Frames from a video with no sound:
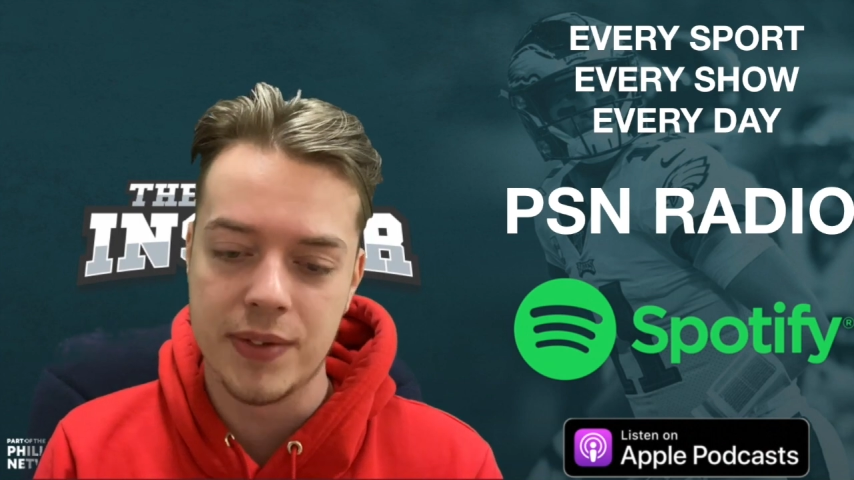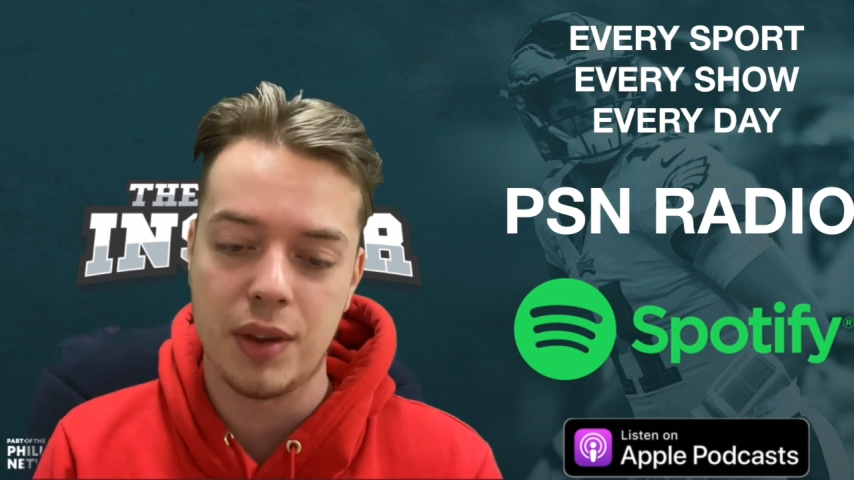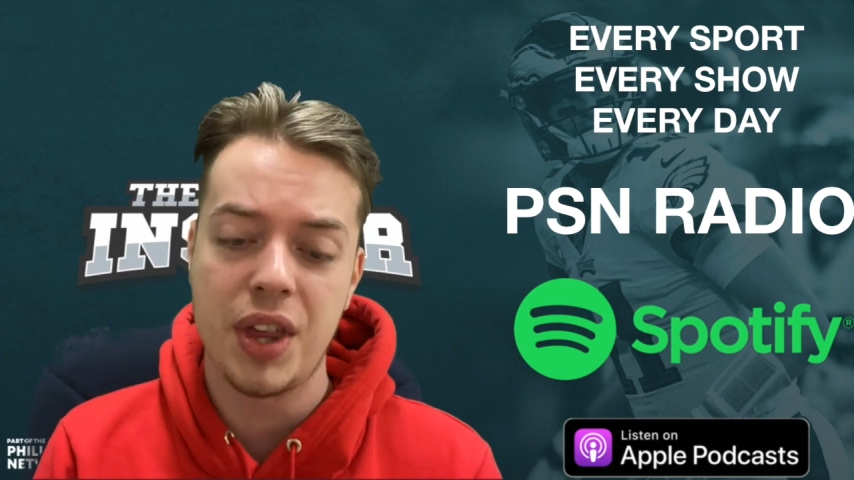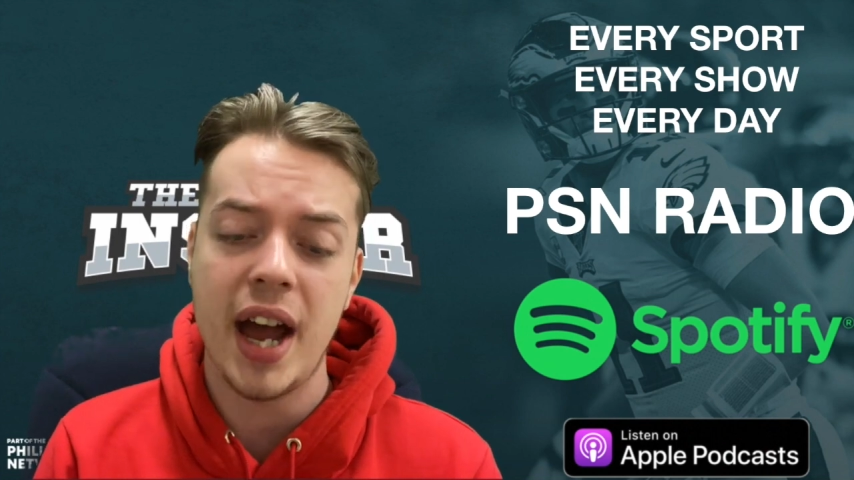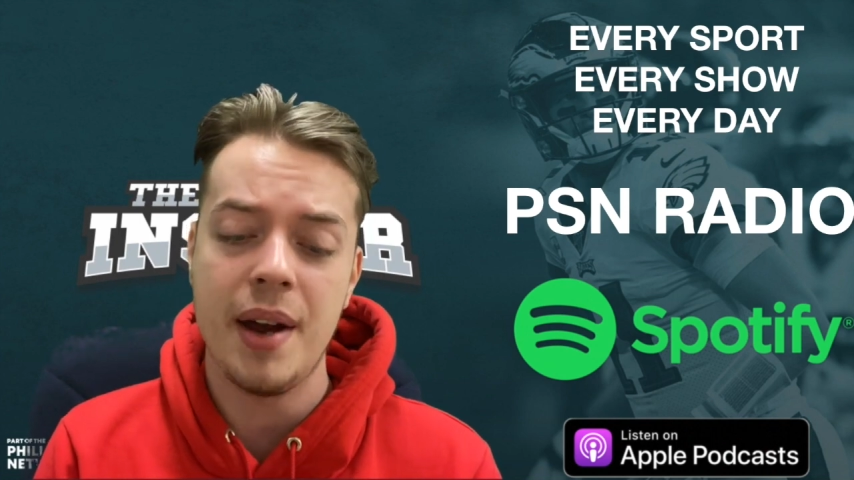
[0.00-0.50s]
So
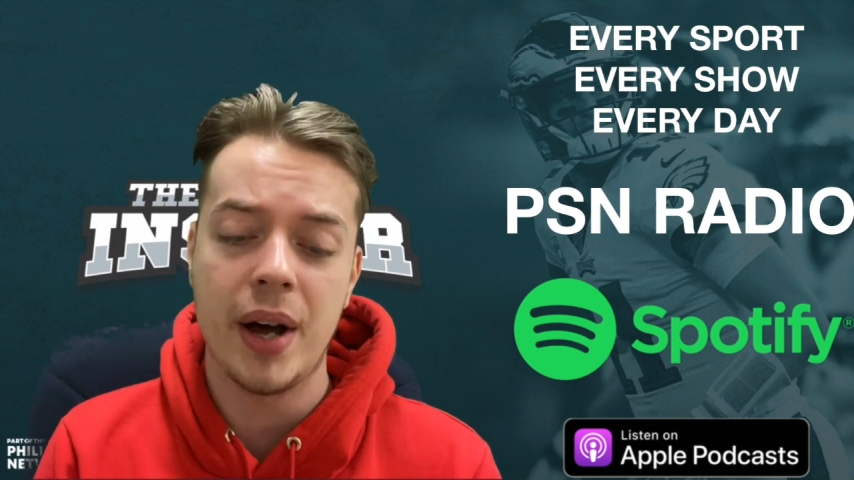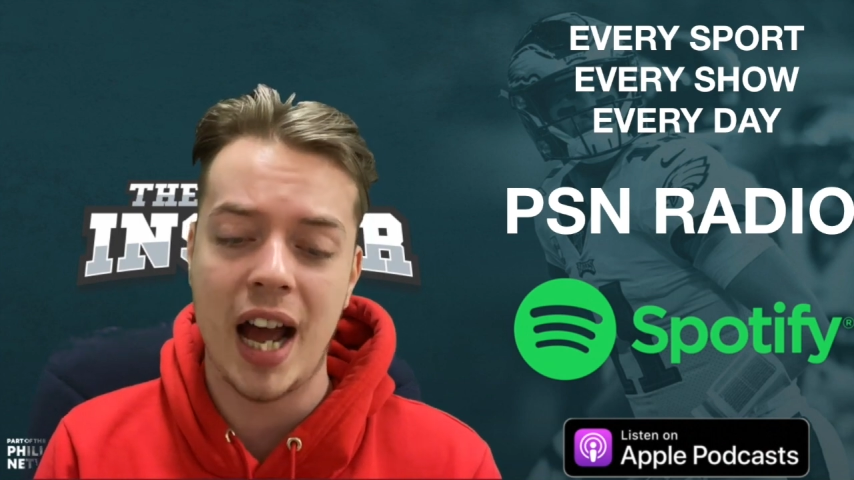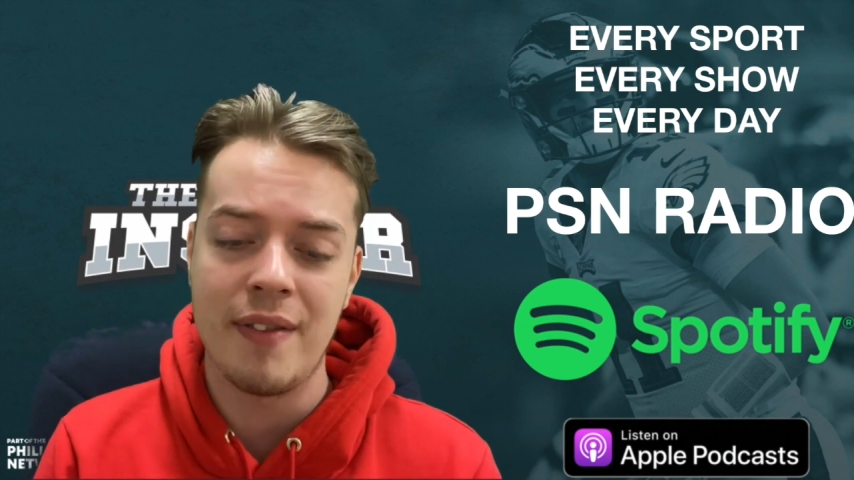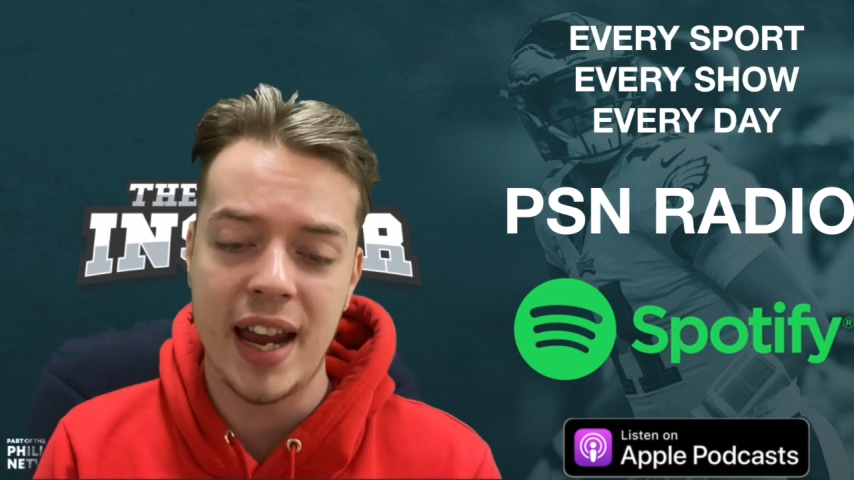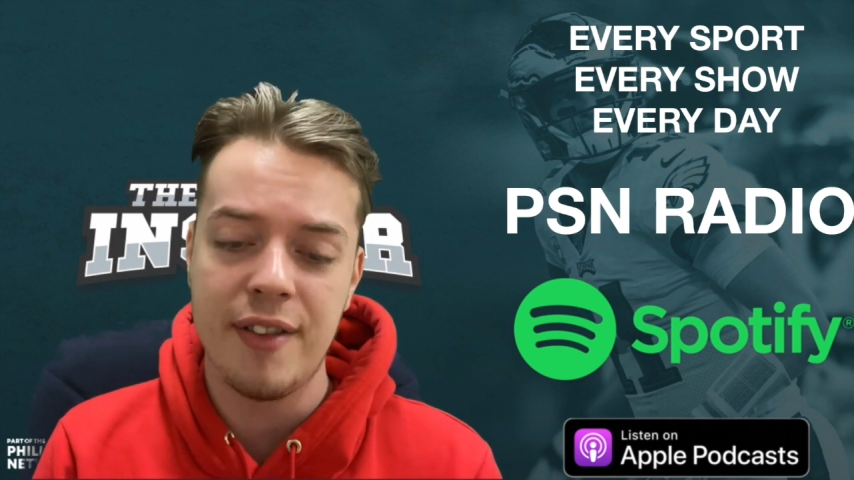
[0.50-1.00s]
31
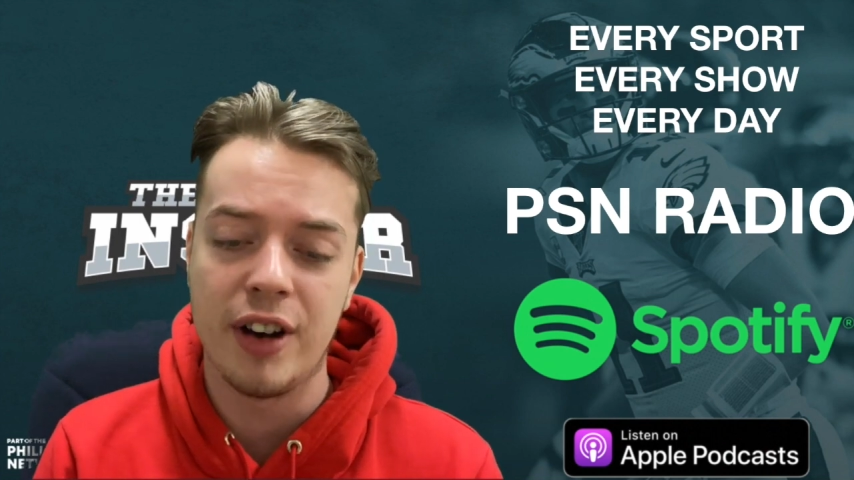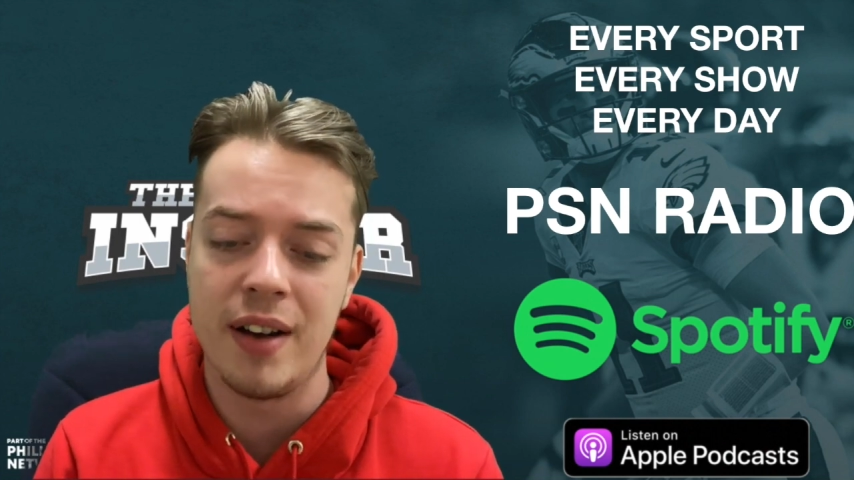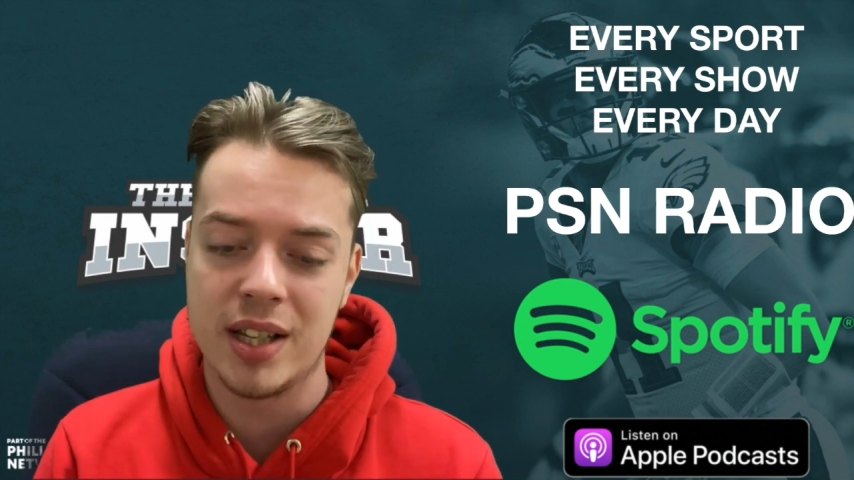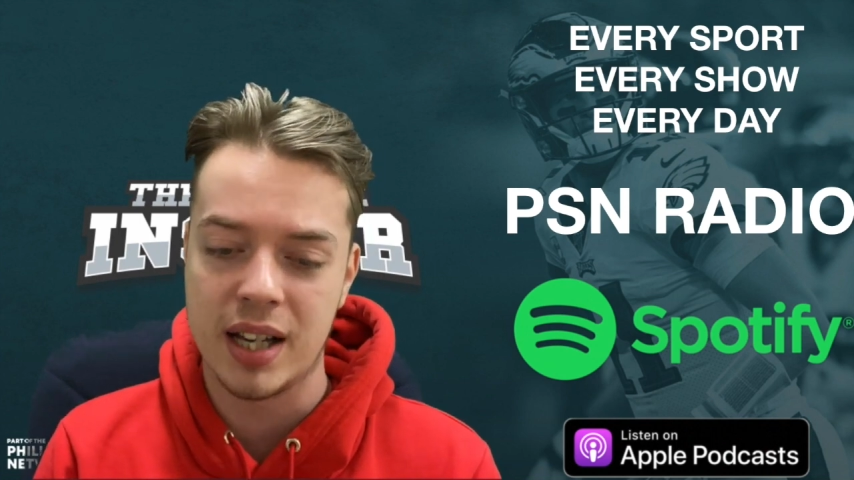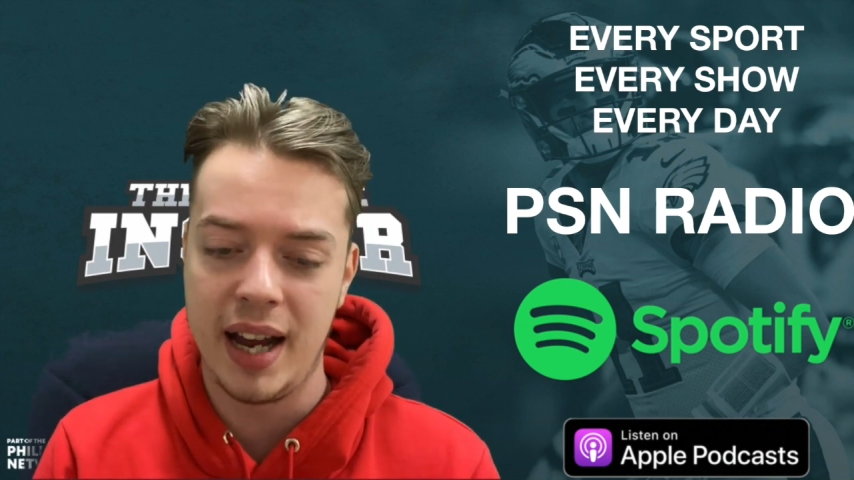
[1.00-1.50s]
out of 85 are
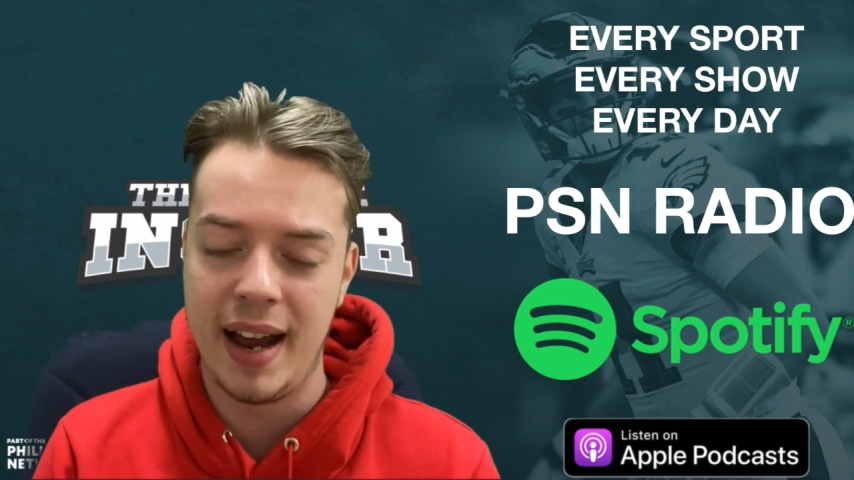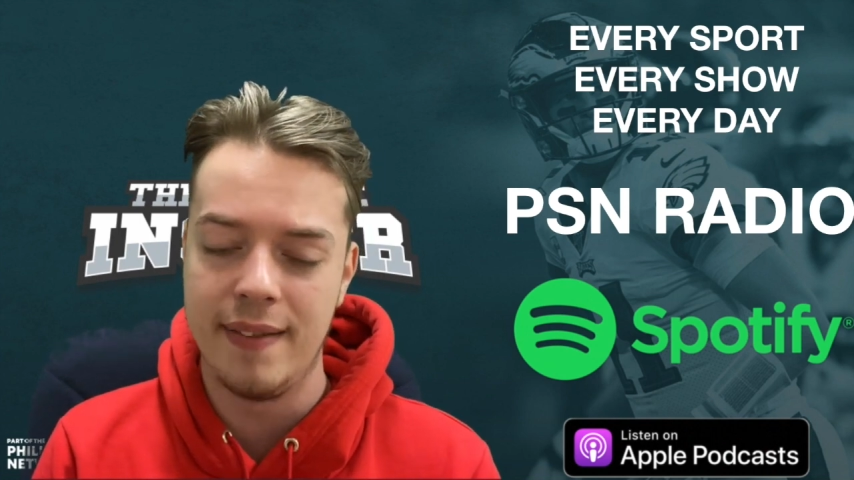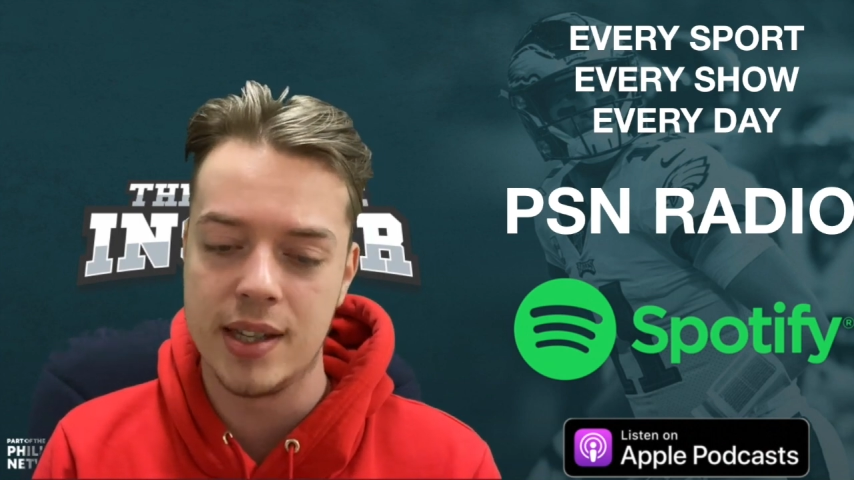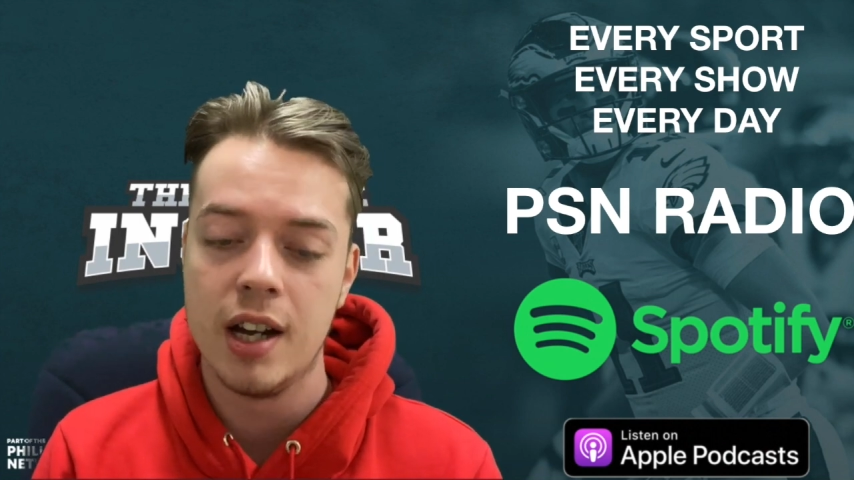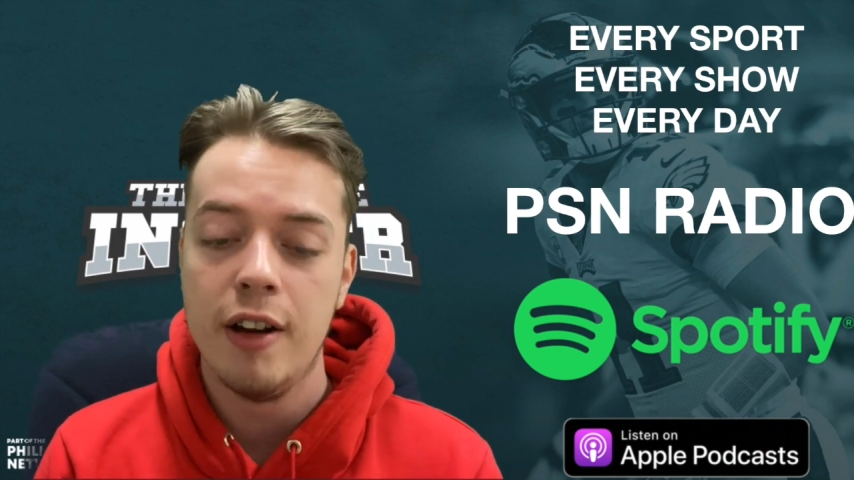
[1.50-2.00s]
tight ends.